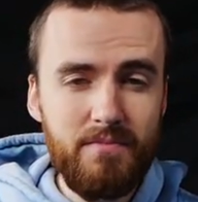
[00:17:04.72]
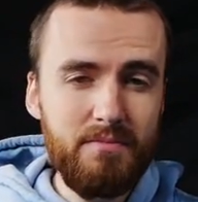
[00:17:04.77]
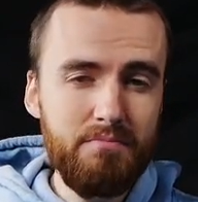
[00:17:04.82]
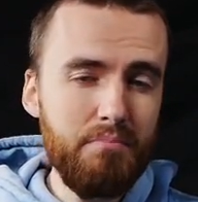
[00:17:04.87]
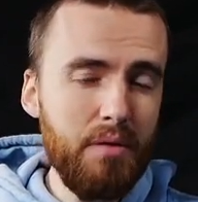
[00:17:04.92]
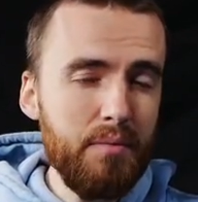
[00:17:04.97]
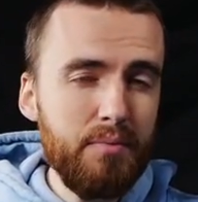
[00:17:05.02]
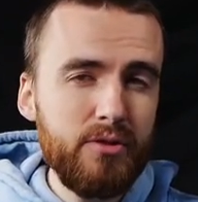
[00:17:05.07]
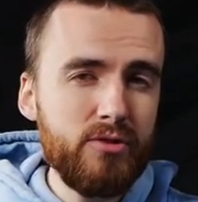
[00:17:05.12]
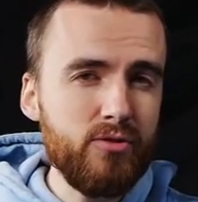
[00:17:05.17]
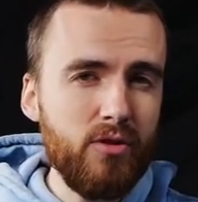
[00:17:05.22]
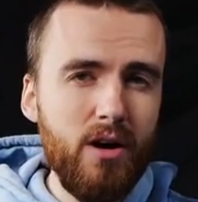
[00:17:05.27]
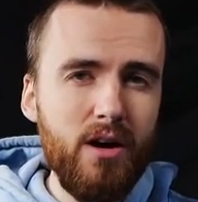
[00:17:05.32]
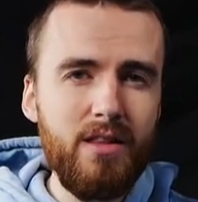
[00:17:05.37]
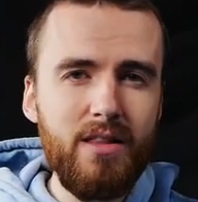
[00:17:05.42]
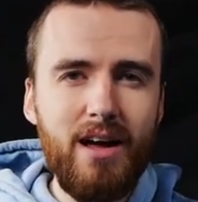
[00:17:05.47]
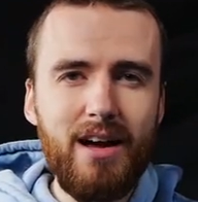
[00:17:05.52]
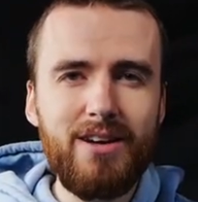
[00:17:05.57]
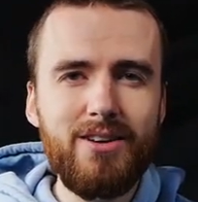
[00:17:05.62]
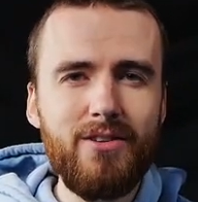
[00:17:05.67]
People draw
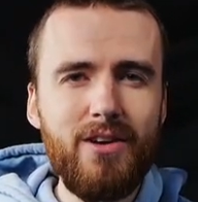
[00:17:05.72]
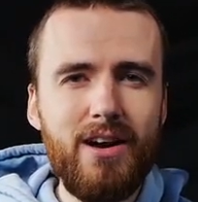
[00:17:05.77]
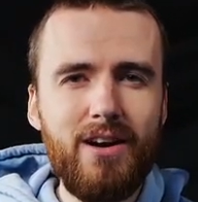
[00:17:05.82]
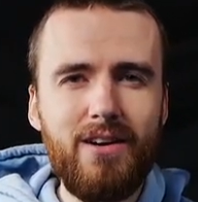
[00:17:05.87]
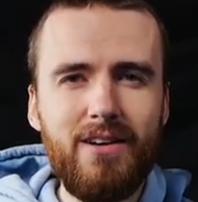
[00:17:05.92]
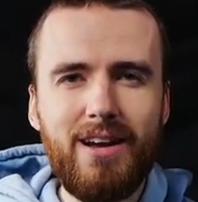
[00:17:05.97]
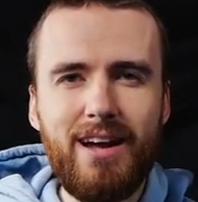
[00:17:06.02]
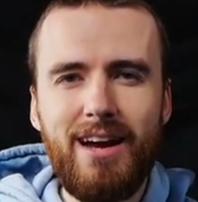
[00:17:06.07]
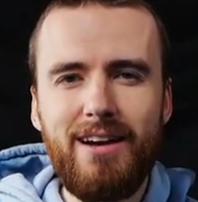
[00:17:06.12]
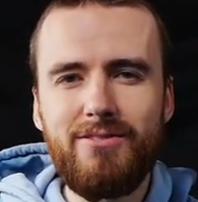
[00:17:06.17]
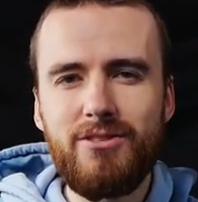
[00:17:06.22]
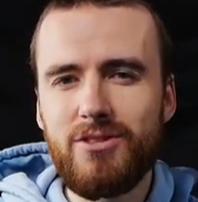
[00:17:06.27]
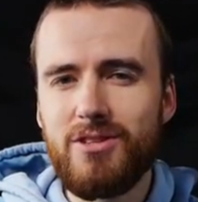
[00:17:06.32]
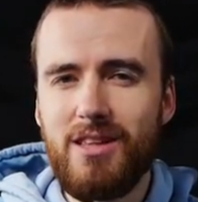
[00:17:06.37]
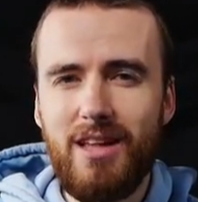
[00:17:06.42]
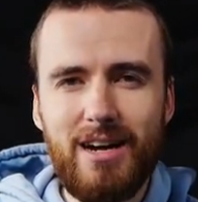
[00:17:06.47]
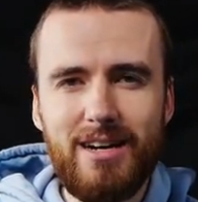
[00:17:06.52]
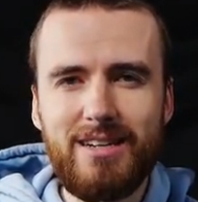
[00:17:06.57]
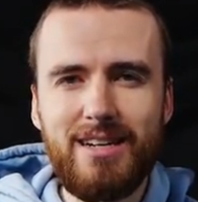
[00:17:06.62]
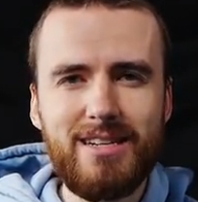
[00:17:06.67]
a lot in Grand Archive. There's a
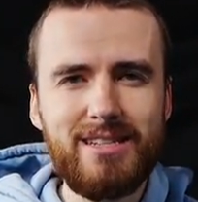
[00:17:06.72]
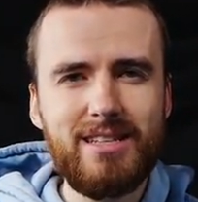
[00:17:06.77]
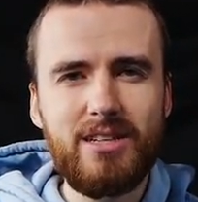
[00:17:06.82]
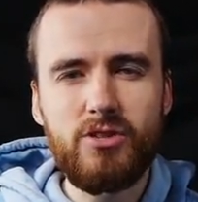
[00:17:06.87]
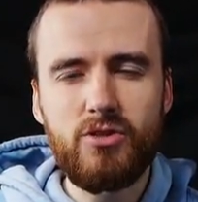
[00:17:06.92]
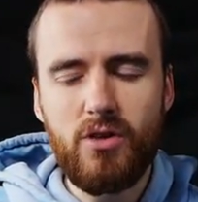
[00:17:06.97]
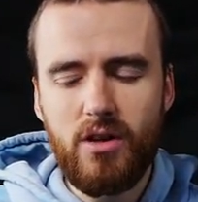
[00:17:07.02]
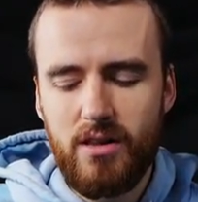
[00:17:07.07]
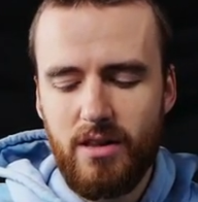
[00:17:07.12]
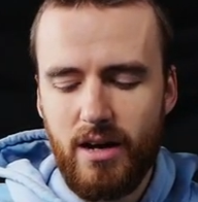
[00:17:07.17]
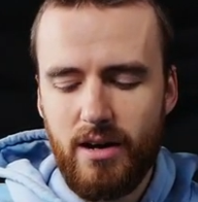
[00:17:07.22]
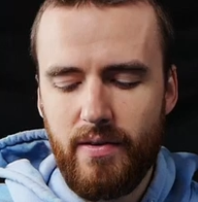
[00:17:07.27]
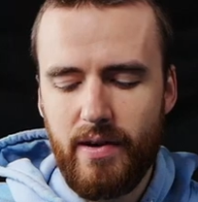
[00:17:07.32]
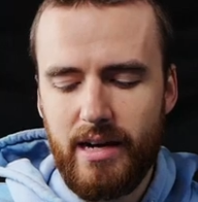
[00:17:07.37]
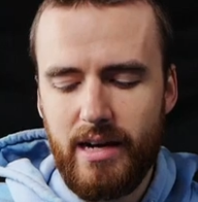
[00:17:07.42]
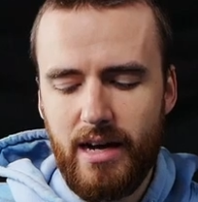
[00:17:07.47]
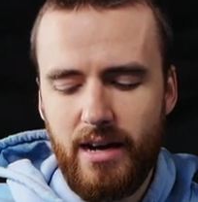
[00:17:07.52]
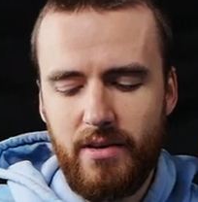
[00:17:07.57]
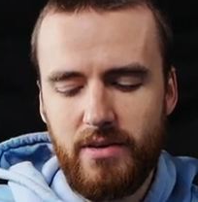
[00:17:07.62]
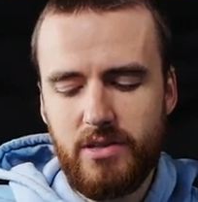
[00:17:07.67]
lot of decks that draw a lot
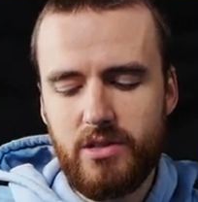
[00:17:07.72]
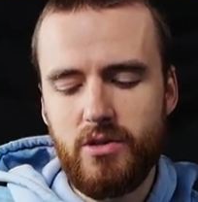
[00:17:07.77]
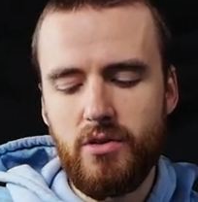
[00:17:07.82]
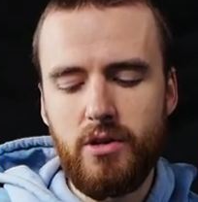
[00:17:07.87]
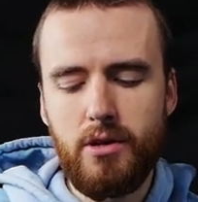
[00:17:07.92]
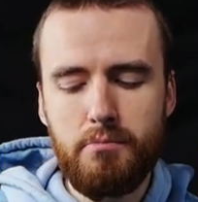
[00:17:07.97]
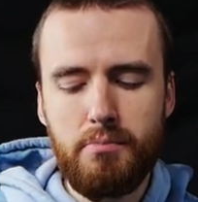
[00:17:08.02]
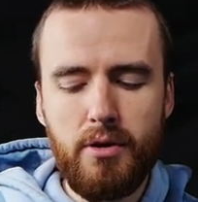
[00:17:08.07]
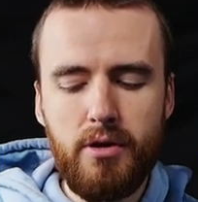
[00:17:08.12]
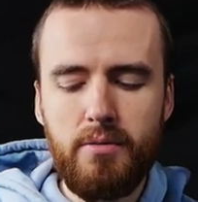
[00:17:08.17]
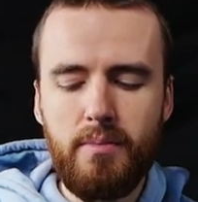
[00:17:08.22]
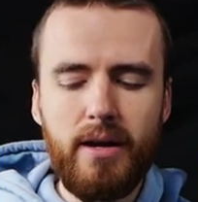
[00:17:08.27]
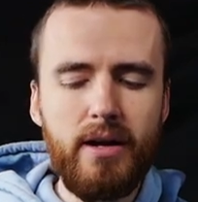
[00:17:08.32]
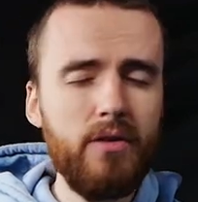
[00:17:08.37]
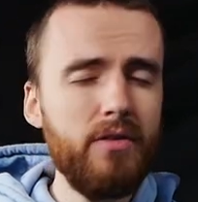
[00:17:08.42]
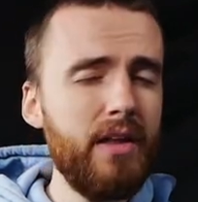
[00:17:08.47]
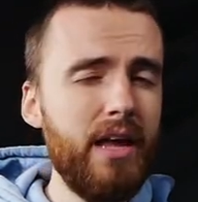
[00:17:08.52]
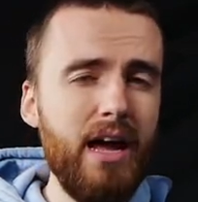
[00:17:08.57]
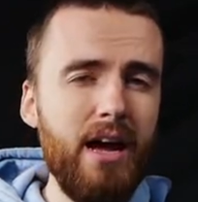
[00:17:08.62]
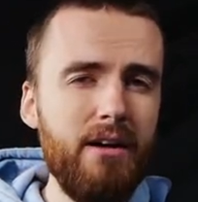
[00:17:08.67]
right now, and so your opponent might
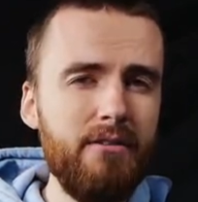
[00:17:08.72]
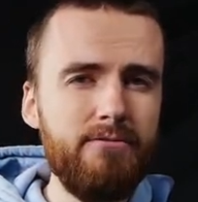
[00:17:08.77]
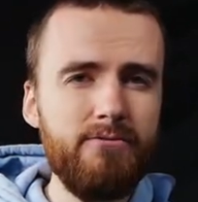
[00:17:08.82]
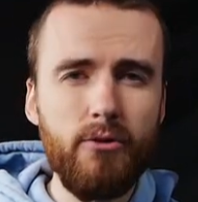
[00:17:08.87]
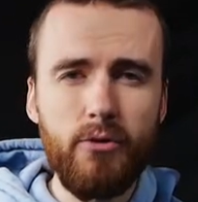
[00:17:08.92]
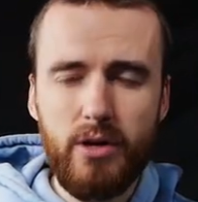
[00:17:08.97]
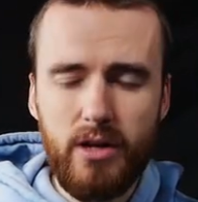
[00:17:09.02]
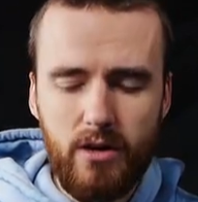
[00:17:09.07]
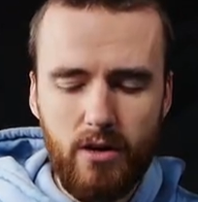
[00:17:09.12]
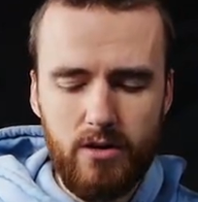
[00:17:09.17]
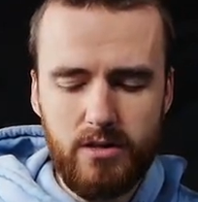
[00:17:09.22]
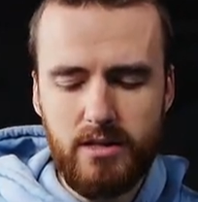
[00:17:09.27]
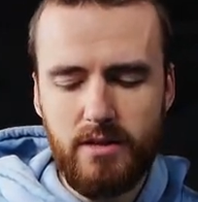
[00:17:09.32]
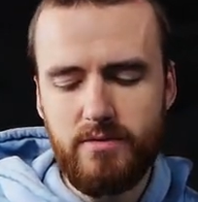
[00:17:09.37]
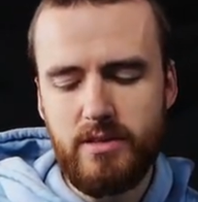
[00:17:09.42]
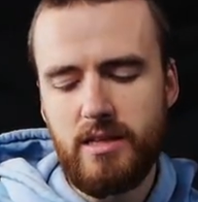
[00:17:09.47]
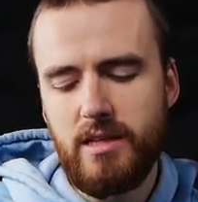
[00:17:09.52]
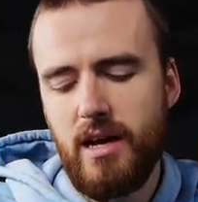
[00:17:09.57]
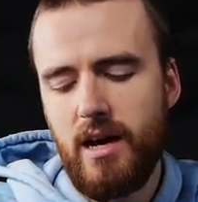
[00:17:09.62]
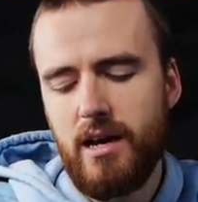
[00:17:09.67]
only have 40 cards
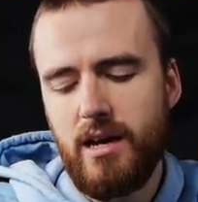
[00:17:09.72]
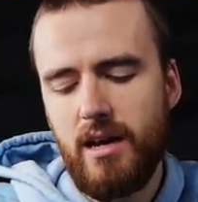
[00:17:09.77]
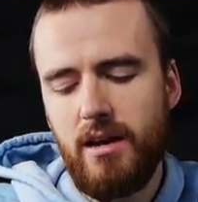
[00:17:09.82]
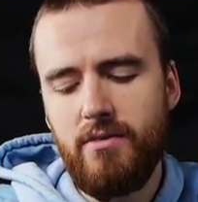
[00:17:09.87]
left in deck,